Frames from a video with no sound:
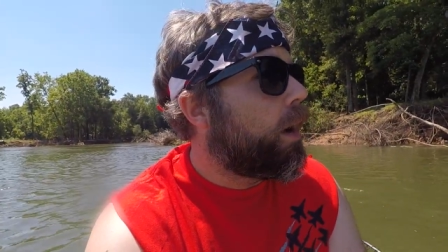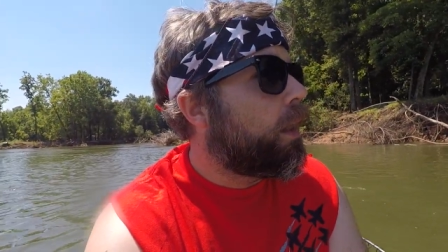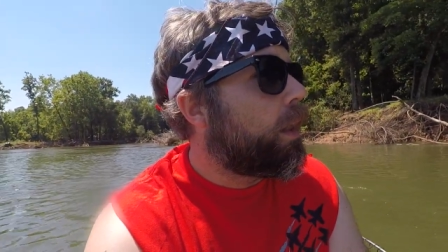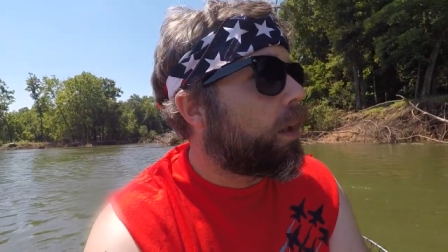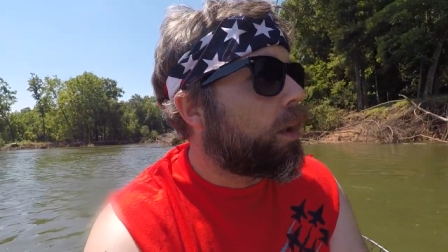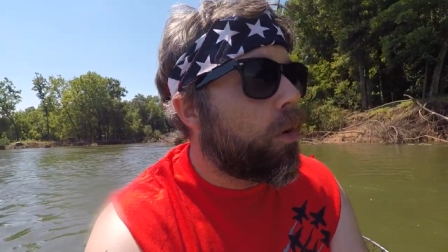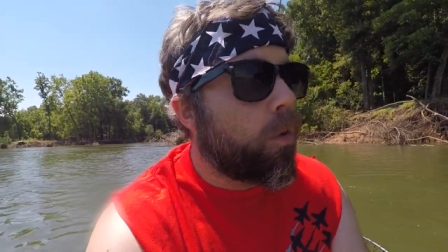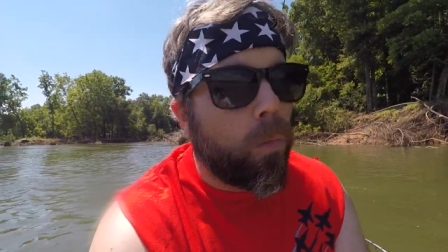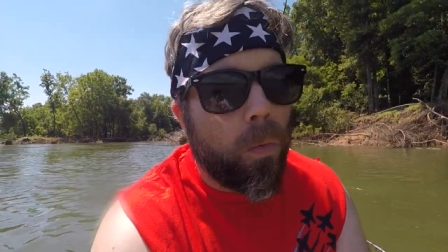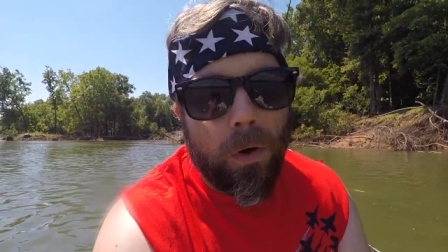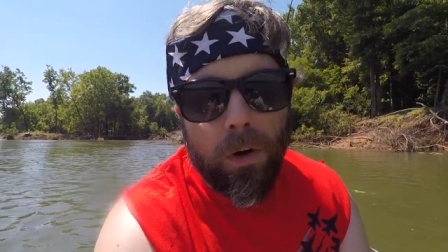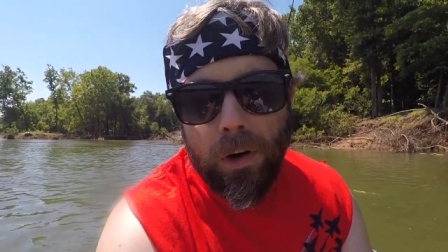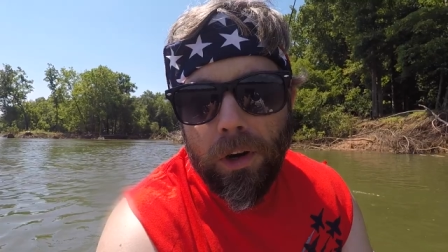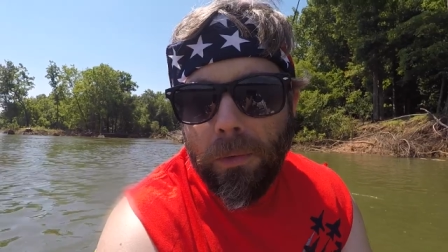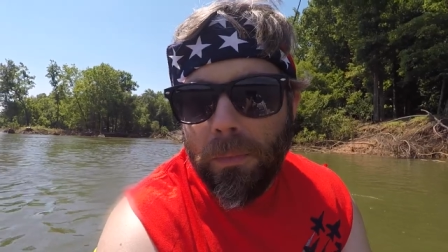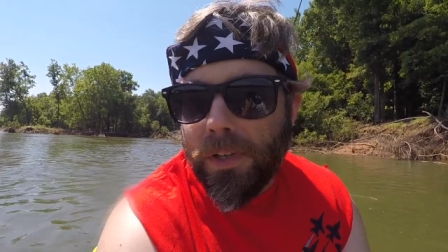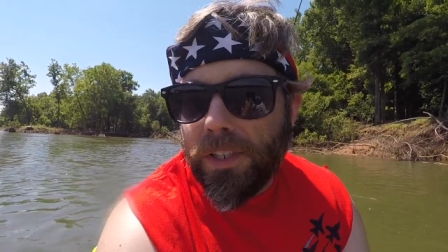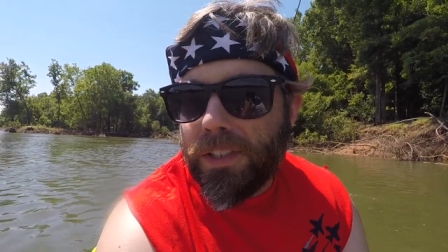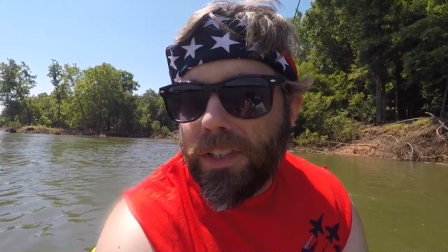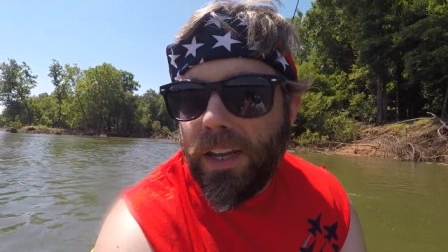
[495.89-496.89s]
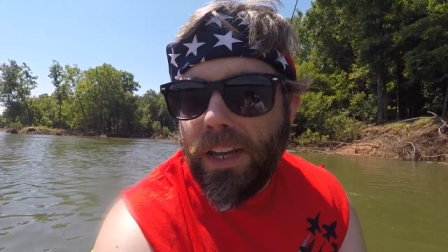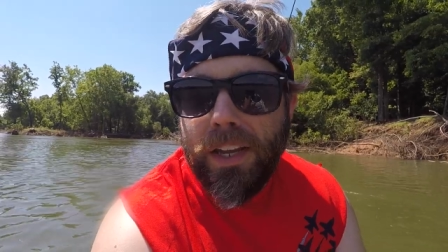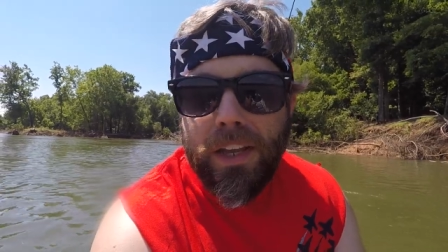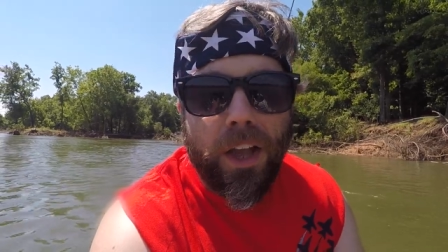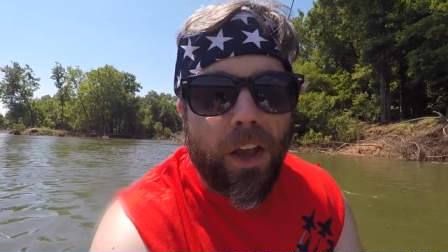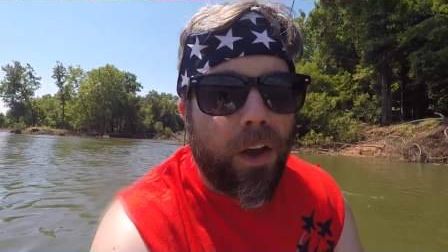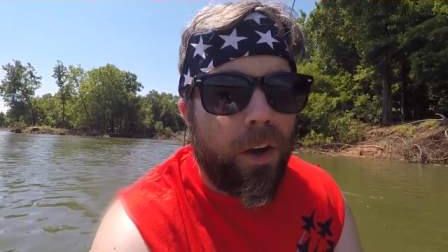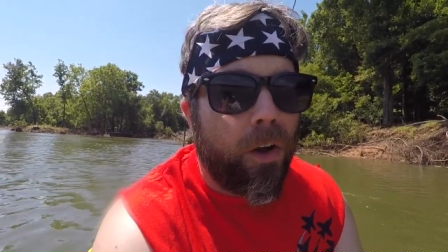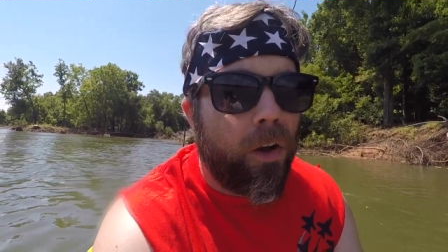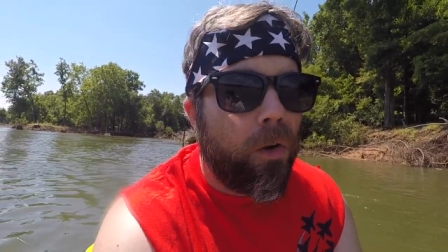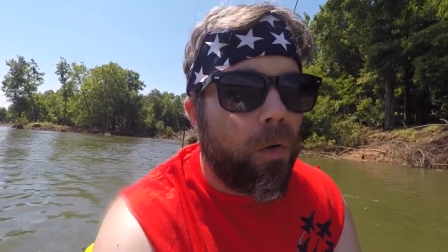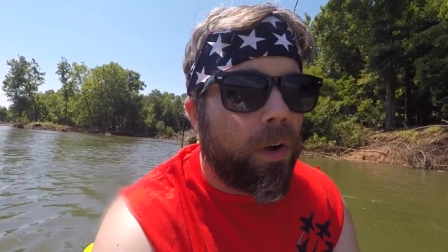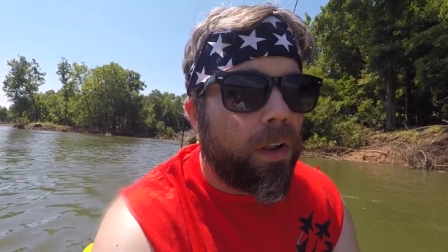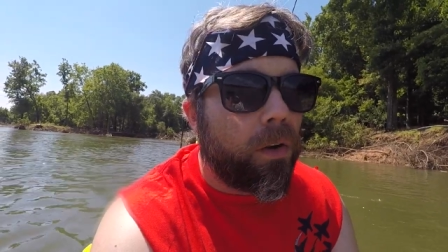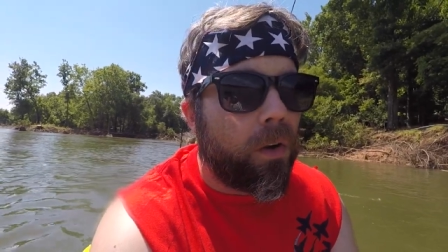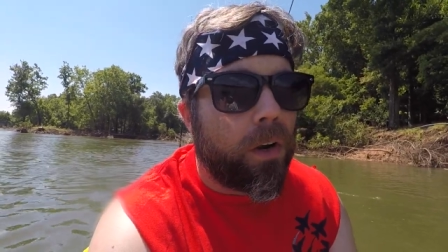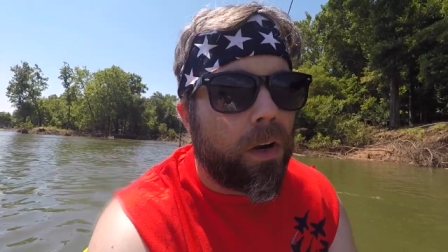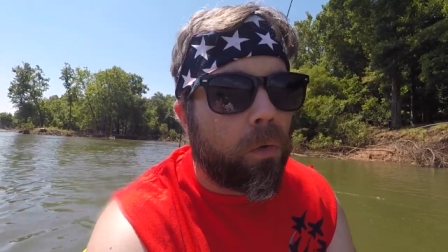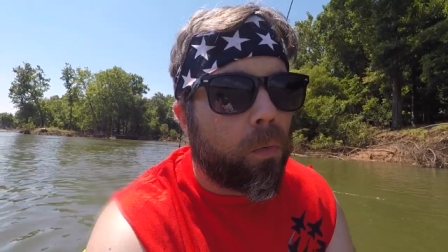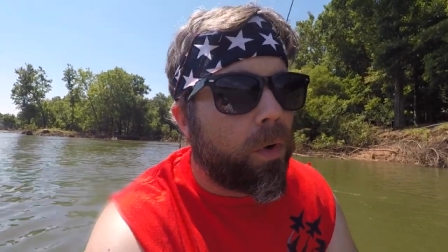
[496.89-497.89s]
like a worm, a Senko,
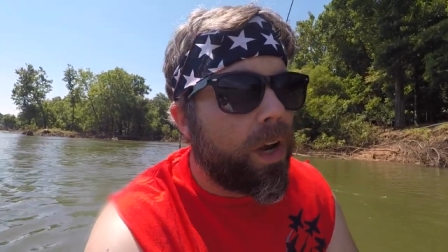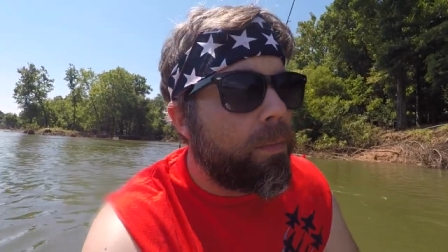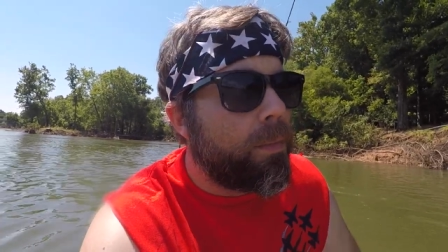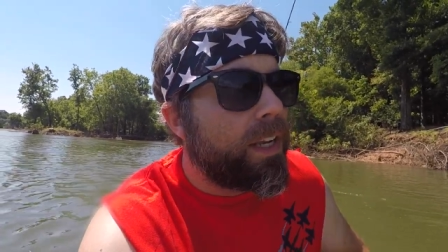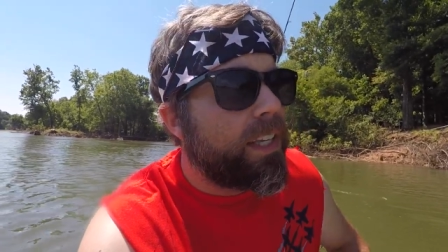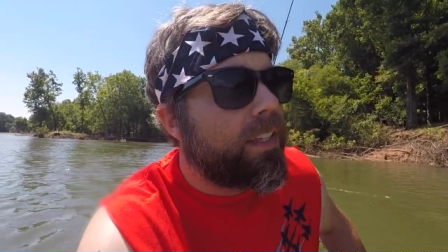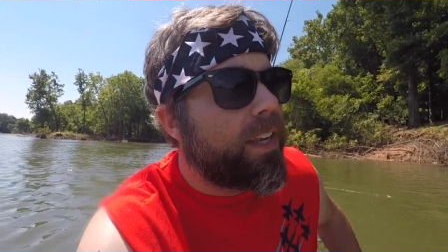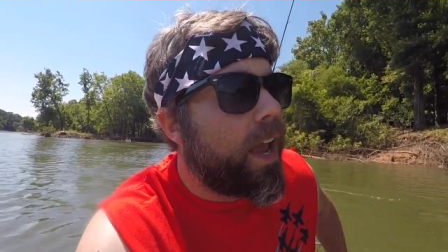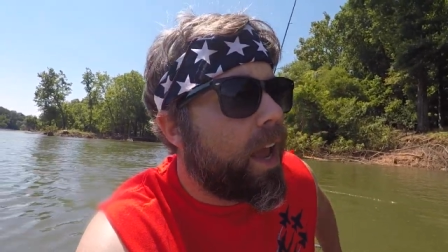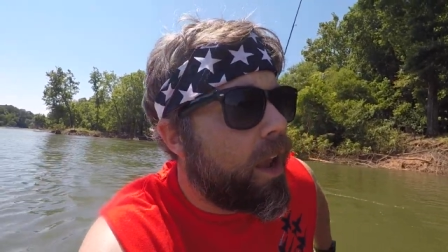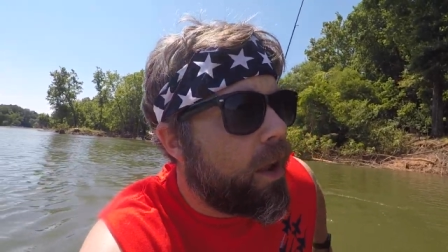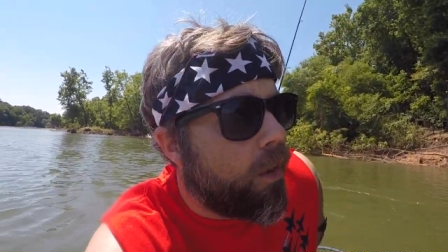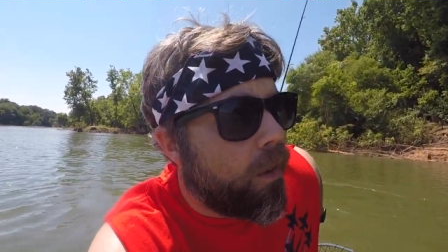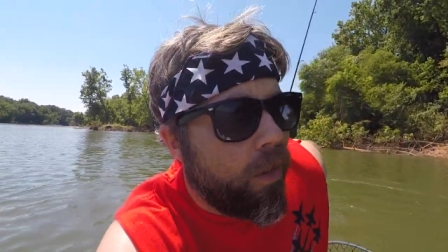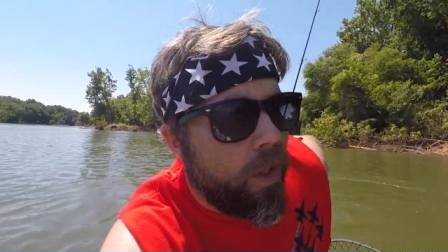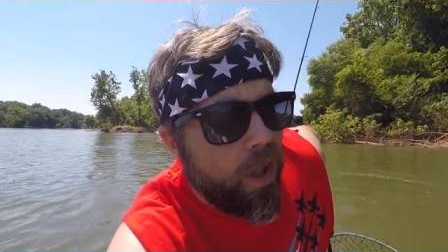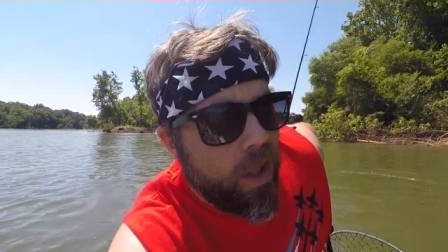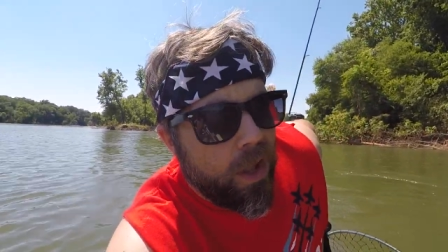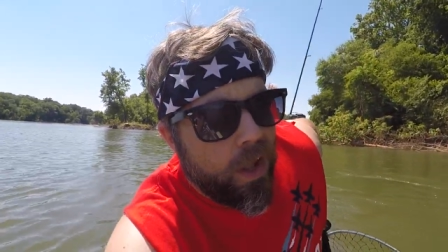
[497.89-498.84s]
and, a ribbon tail.